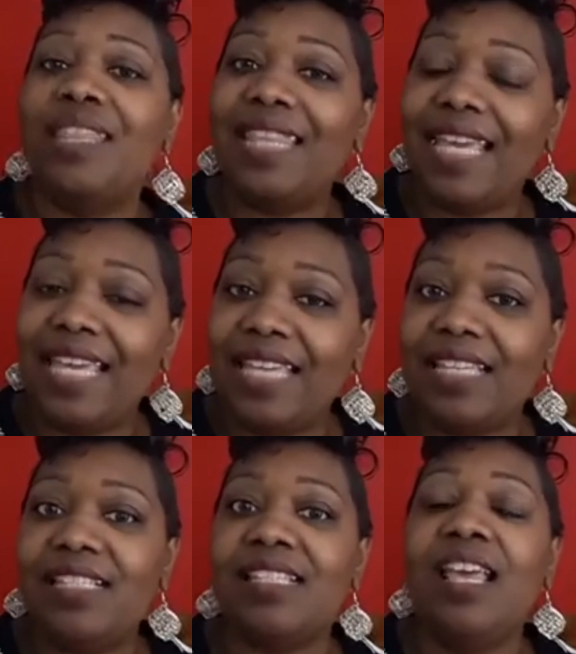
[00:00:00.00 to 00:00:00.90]

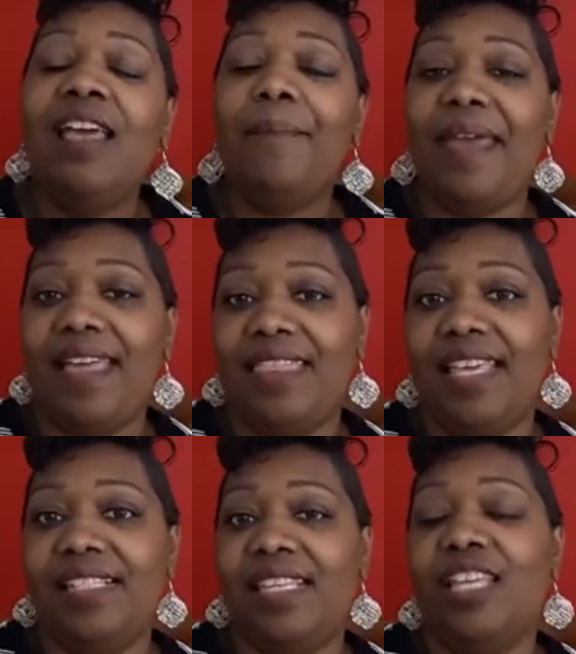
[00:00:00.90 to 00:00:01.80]
things, bad
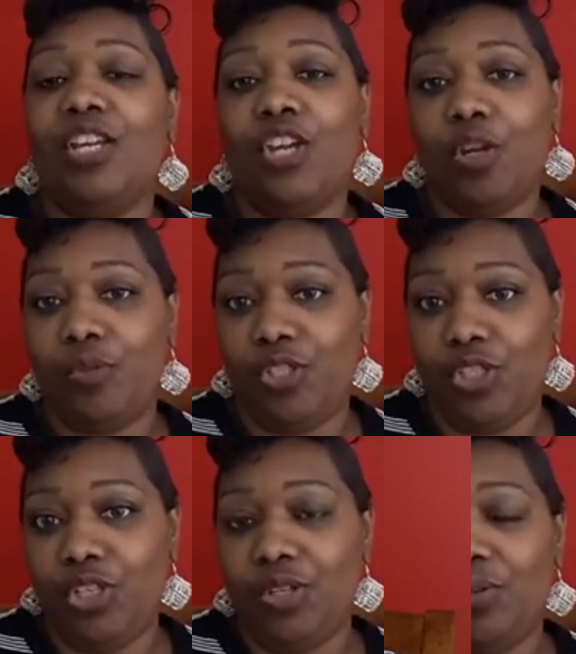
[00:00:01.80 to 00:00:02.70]
things can occur to
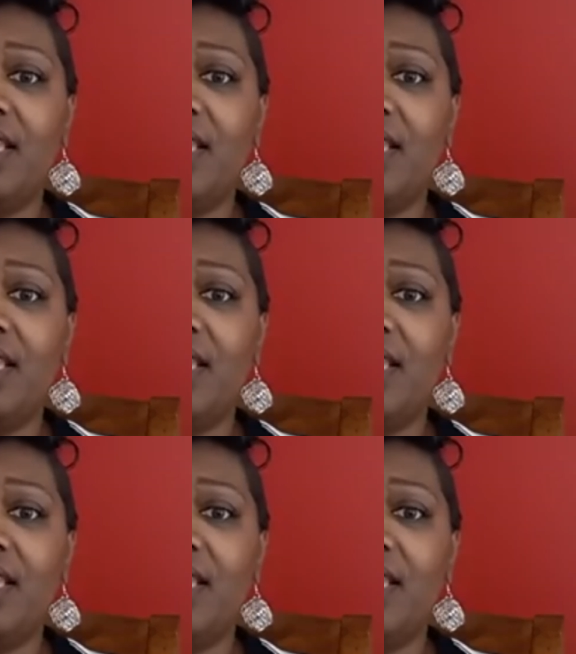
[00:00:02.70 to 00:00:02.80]
you.